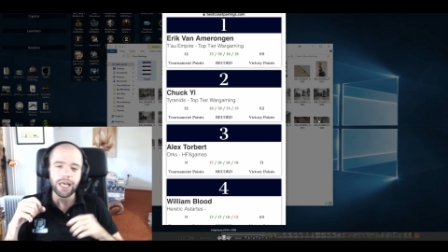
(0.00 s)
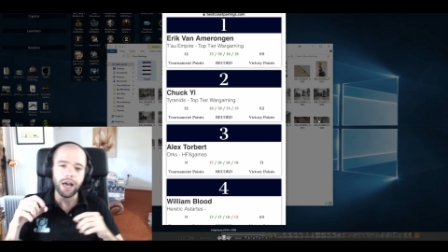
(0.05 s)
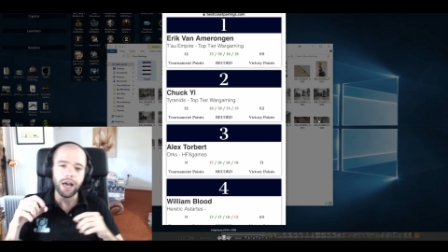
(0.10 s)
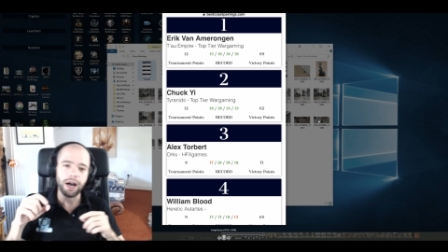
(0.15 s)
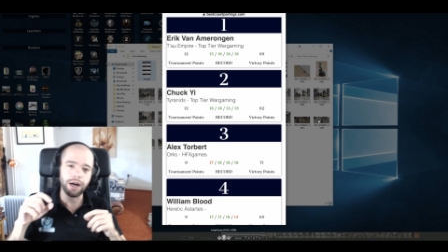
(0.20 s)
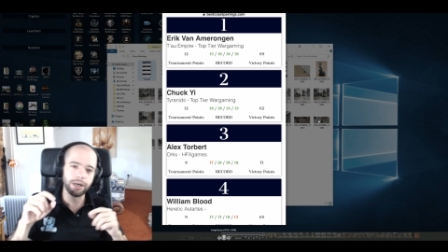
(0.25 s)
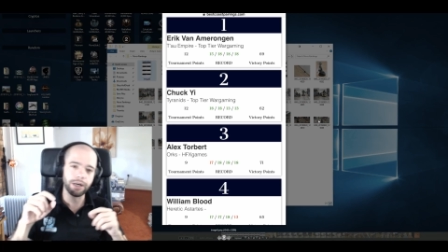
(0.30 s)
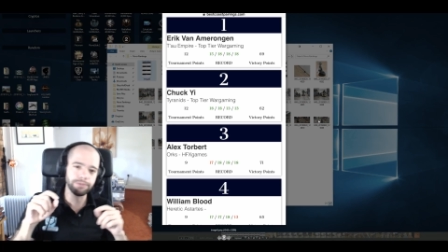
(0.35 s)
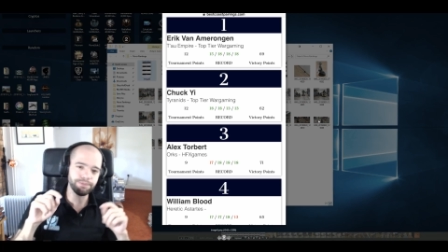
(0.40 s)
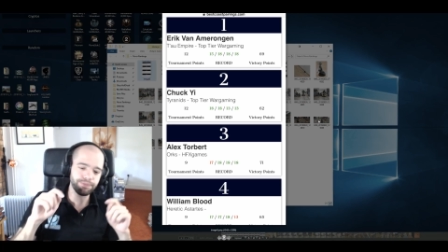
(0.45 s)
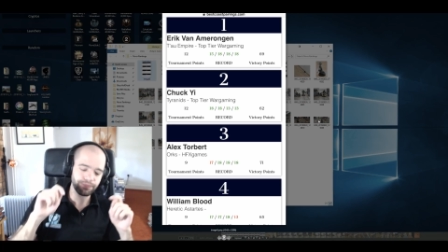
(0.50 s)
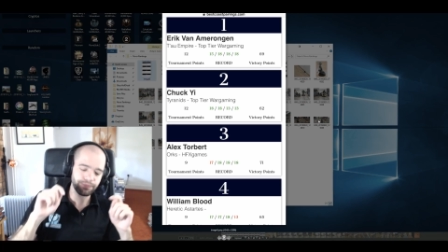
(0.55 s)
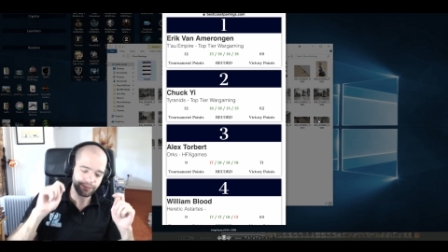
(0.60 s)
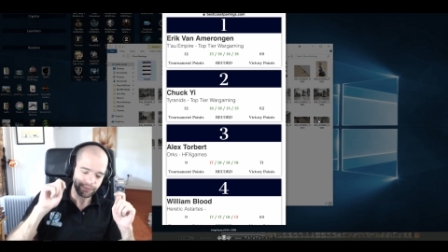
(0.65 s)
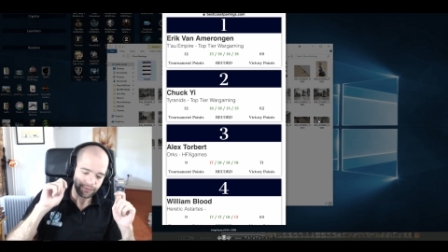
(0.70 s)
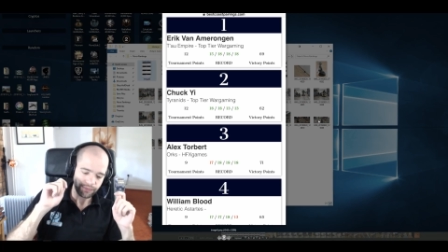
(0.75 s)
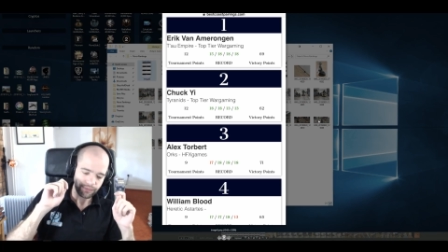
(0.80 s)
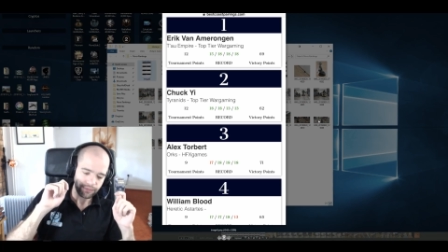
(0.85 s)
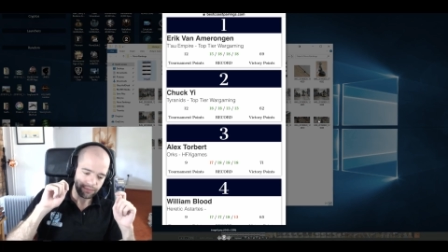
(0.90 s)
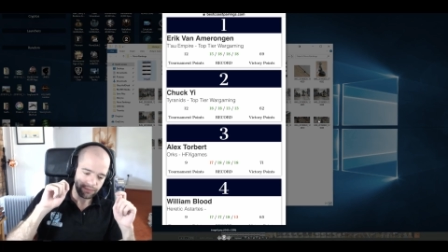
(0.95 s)
Um
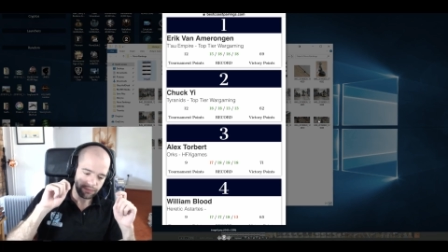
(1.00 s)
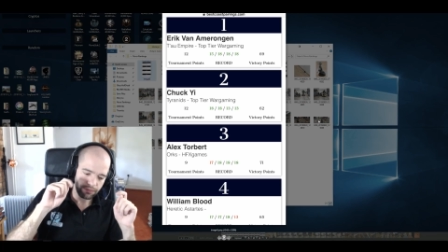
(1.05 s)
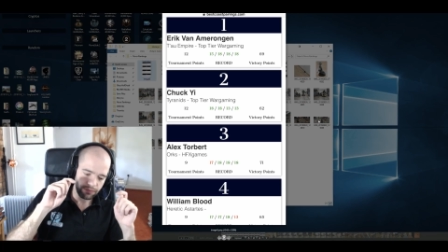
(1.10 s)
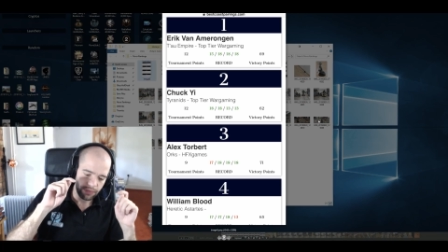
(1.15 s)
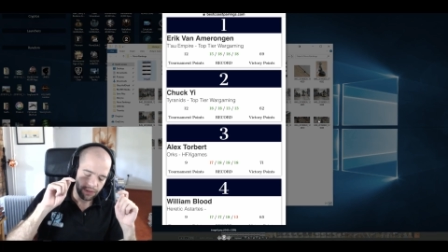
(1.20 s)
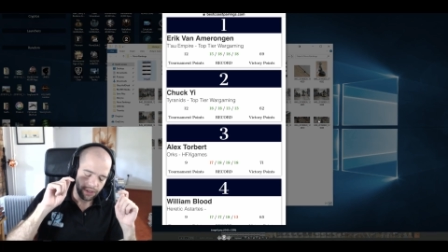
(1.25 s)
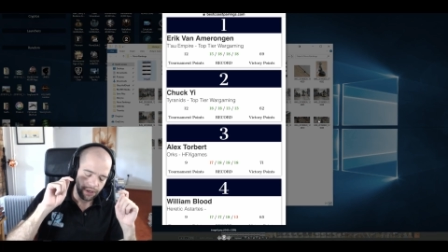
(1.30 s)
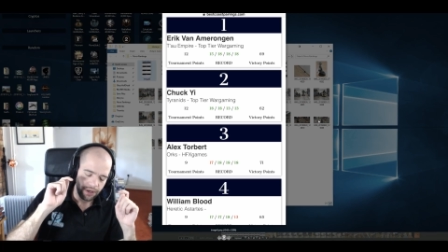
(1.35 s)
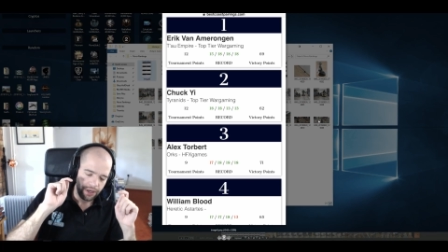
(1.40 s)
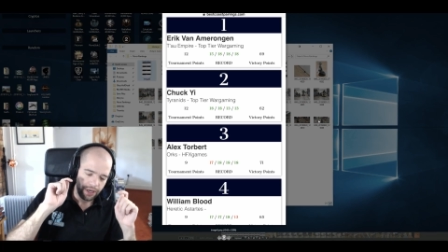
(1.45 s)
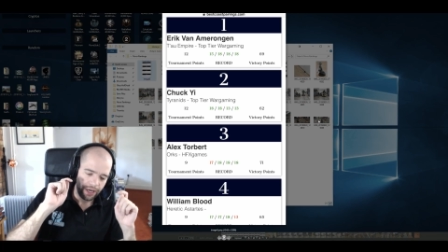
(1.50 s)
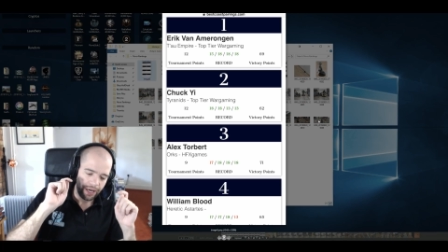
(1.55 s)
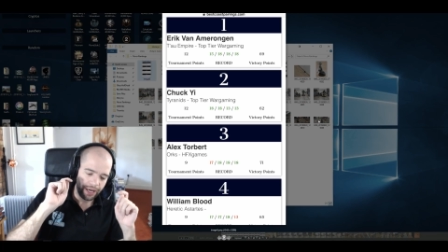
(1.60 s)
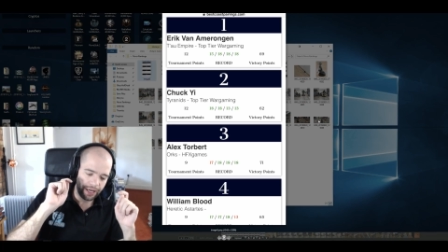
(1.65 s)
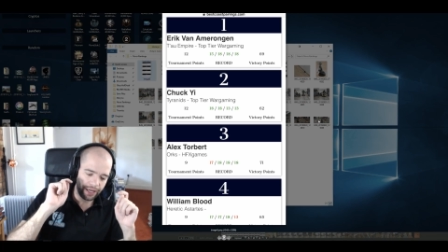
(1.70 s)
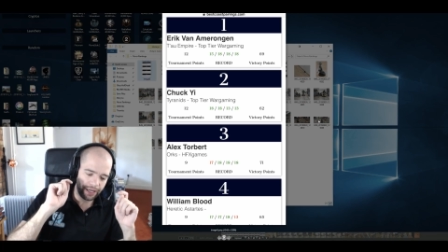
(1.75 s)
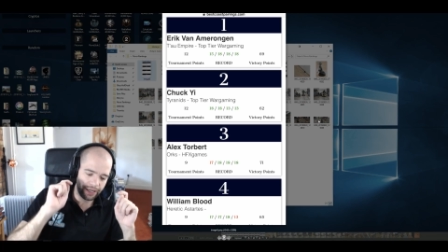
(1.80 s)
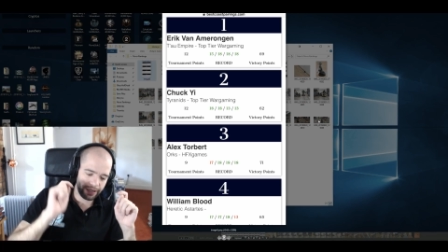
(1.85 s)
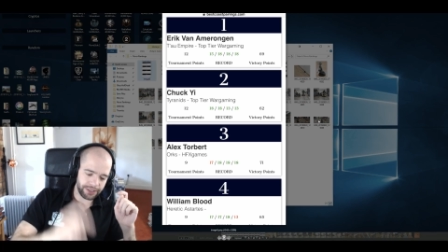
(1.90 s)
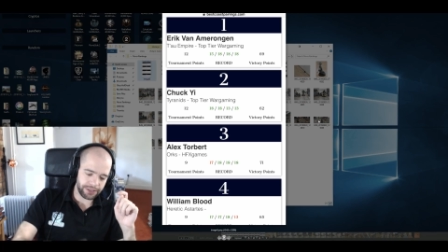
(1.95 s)

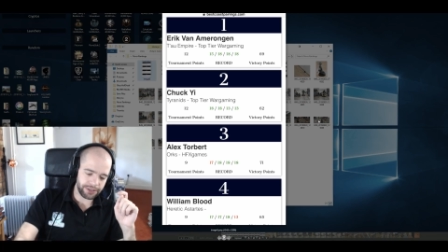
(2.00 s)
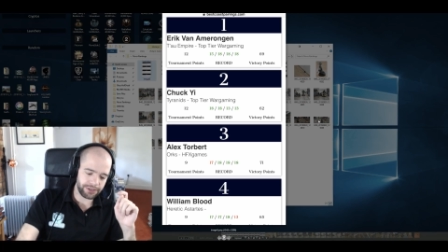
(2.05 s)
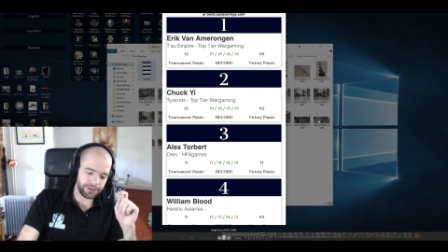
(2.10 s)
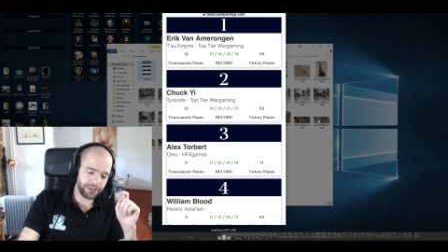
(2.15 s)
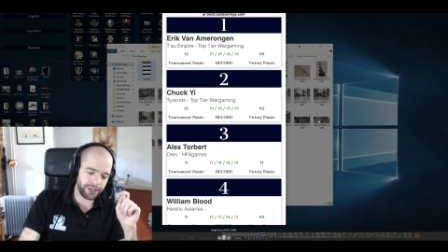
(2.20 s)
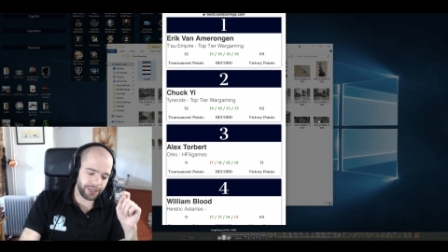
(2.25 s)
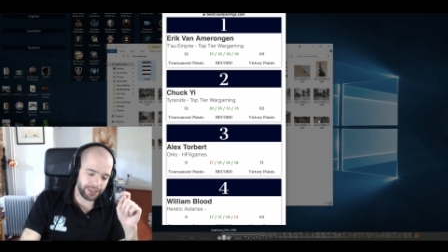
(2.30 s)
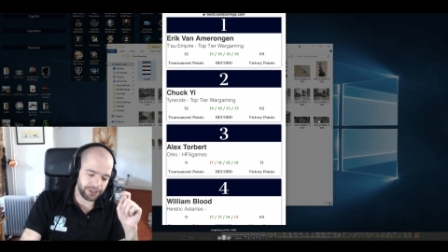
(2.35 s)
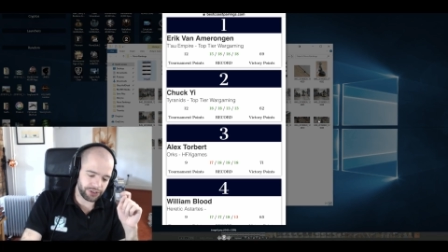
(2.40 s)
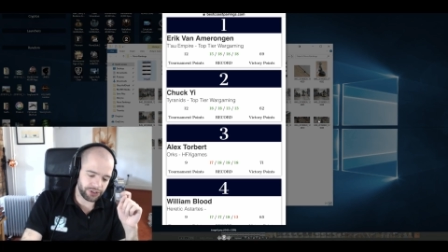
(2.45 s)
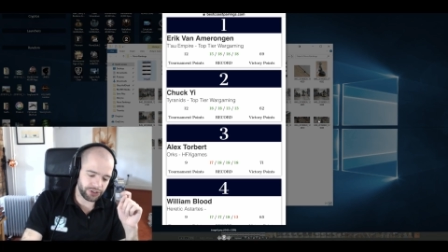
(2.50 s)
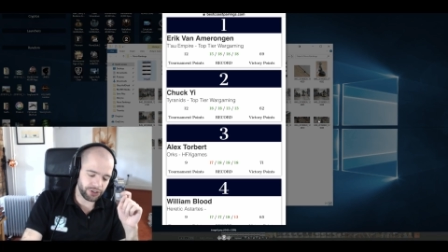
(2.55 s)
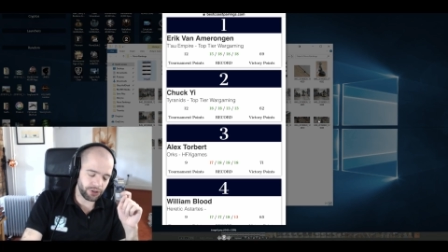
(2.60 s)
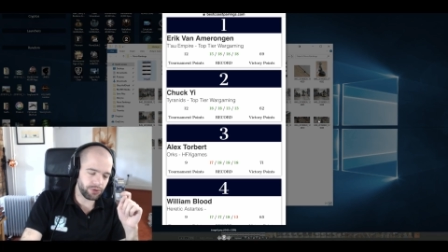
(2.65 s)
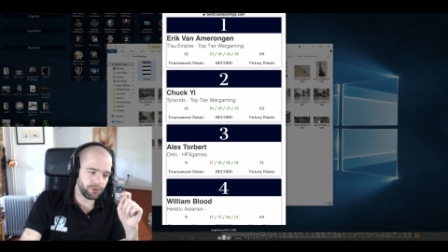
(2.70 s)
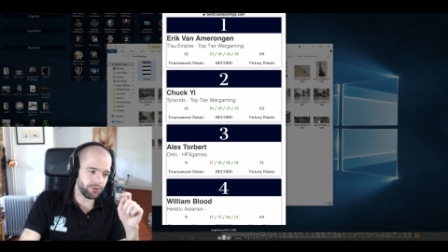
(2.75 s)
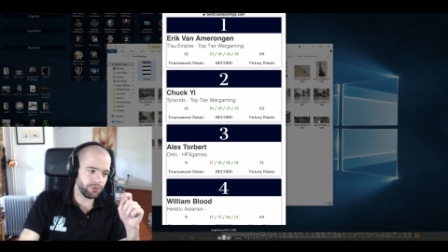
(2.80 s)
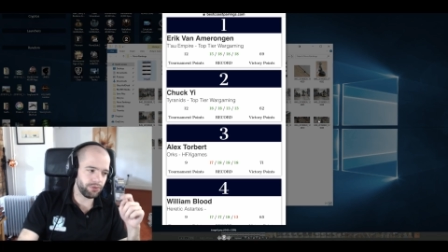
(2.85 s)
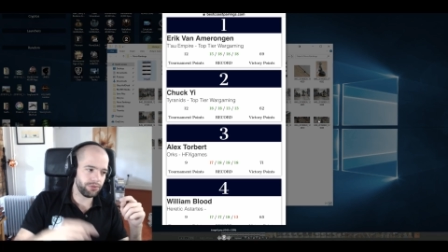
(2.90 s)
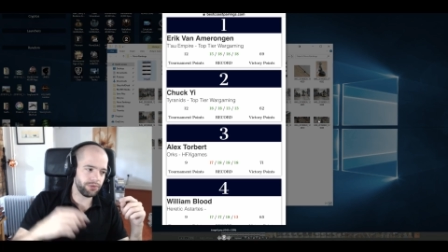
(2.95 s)
and and
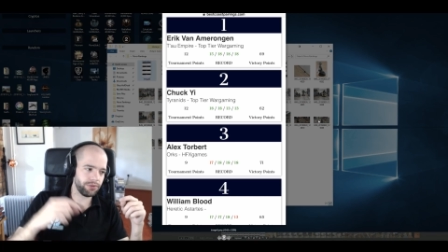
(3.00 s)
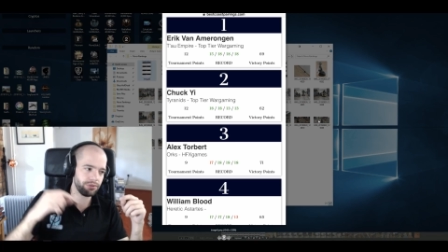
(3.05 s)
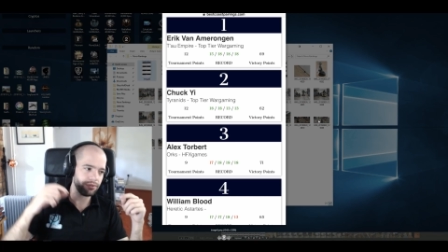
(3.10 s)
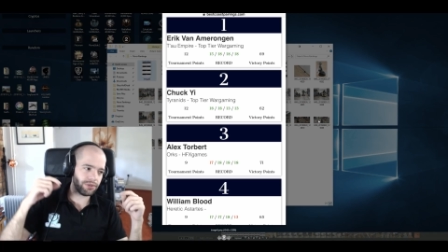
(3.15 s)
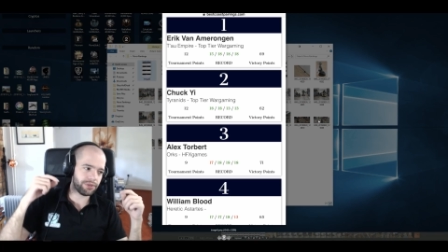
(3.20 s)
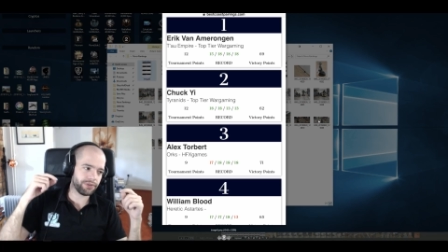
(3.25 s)
so